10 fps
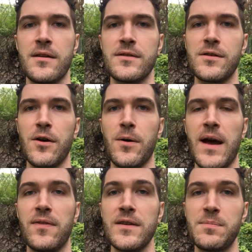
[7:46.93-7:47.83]
So
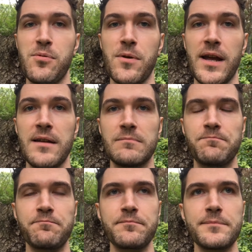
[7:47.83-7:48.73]
at this point,
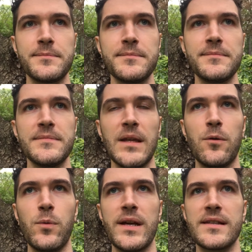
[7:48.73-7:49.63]

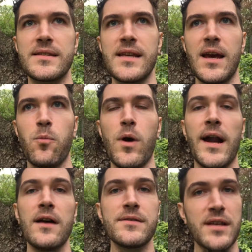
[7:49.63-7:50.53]
we can say,
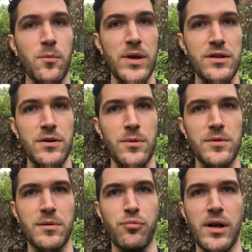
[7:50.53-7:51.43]
what else can we do
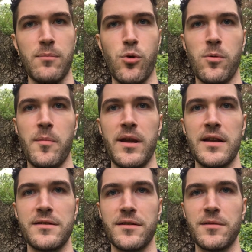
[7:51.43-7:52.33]
to bring more women
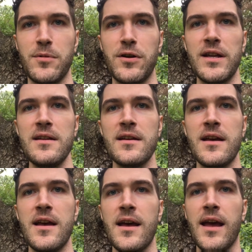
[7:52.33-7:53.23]
into the community?
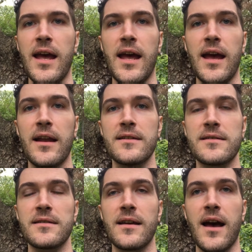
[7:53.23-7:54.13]
And
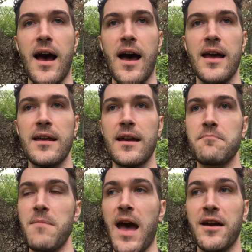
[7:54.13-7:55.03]
I
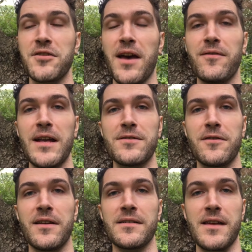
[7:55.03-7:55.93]
actually have an answer
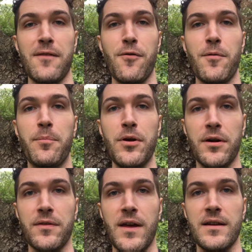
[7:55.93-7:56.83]
to this. I wrote a
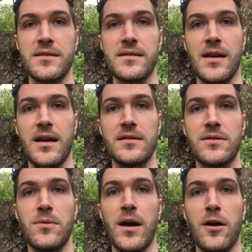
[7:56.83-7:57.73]
book that is designed
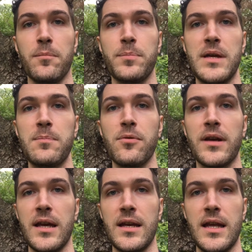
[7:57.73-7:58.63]
to help people
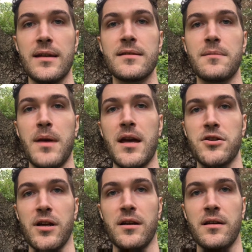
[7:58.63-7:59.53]
get into
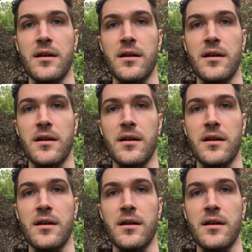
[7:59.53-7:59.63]
magic.